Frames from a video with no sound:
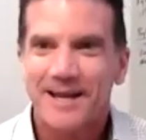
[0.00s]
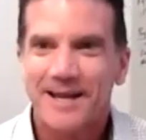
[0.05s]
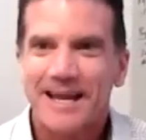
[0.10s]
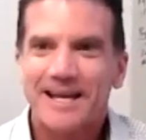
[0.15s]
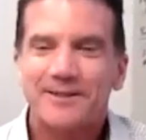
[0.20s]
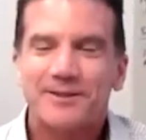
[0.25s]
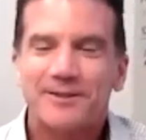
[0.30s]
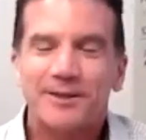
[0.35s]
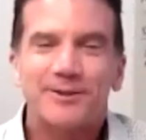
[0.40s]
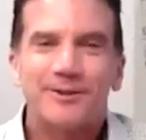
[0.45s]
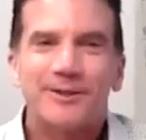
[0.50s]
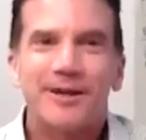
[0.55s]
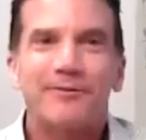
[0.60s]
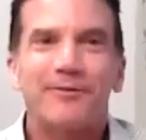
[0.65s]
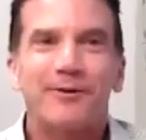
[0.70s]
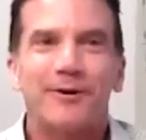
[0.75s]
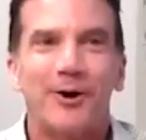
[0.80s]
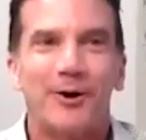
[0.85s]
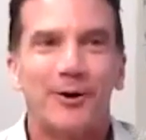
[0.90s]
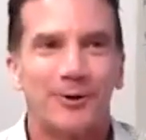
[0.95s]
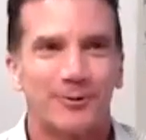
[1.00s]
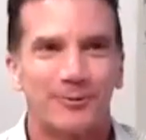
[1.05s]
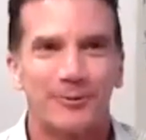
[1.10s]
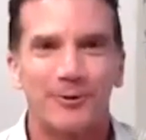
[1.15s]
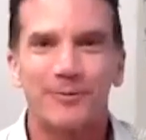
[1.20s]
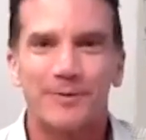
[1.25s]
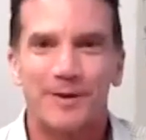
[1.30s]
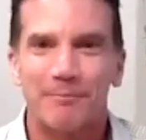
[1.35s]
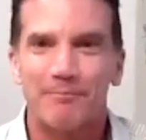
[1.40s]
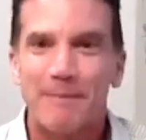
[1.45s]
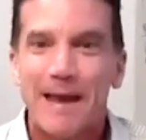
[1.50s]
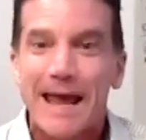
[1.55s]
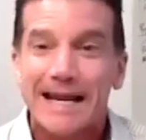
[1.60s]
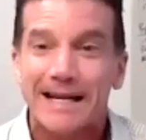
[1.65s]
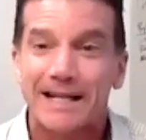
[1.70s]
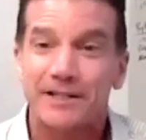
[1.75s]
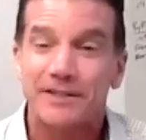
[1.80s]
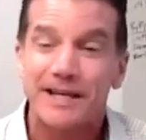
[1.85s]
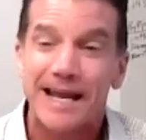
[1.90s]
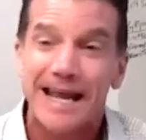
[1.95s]
It's a difficult group to
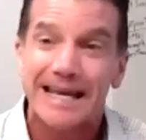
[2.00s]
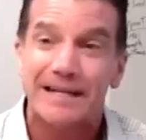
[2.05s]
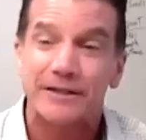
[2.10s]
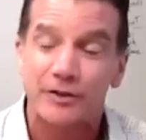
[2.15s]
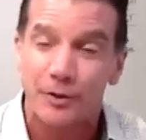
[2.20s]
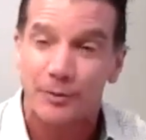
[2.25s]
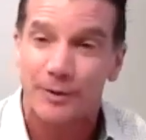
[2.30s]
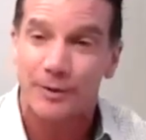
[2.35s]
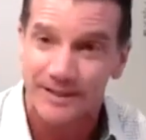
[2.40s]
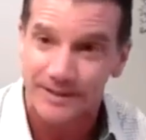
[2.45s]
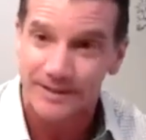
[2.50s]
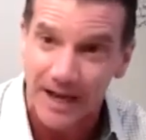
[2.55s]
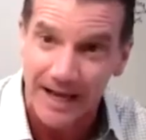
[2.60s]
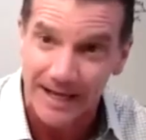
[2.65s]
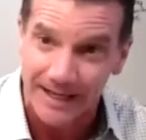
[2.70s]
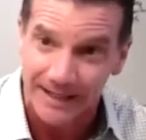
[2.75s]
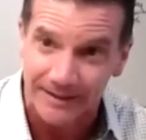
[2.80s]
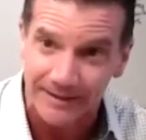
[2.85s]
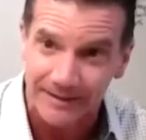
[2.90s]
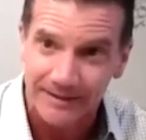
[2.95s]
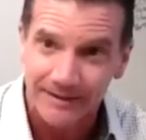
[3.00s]
manage and to excite.